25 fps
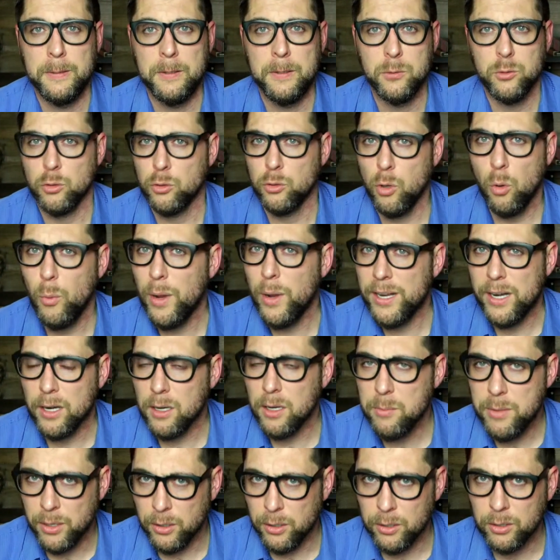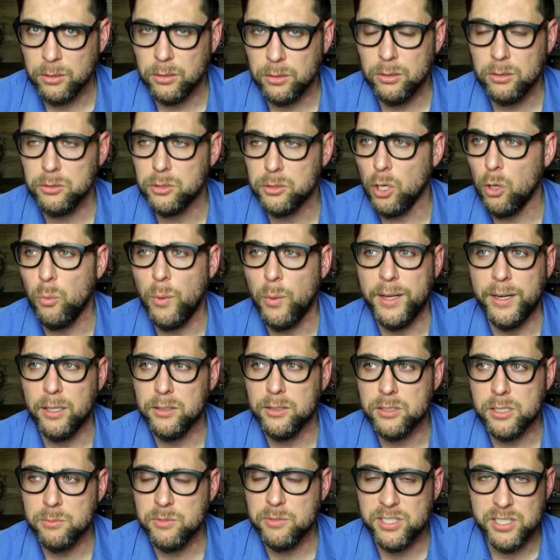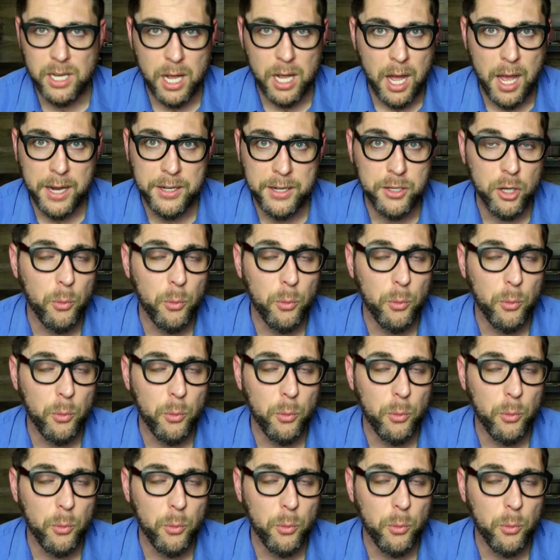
So don't wait on a miracle. Don't wait on some sign.